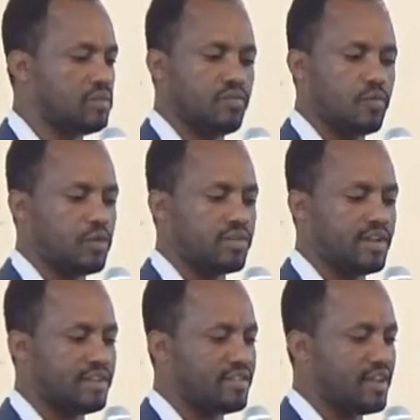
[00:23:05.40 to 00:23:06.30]
For
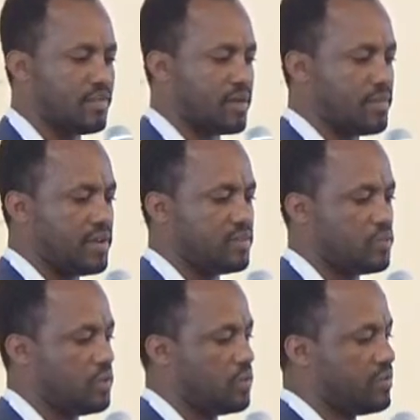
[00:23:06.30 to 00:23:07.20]
testing purpose, we
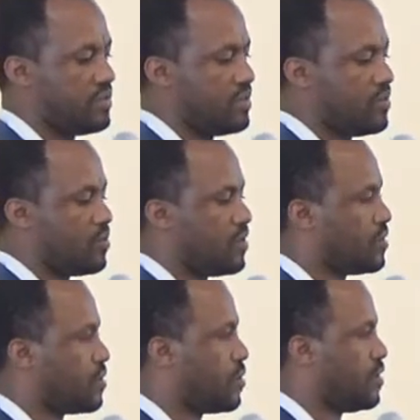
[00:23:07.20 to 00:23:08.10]
use what we
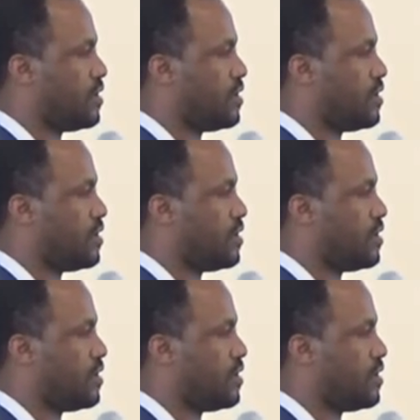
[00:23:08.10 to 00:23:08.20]
call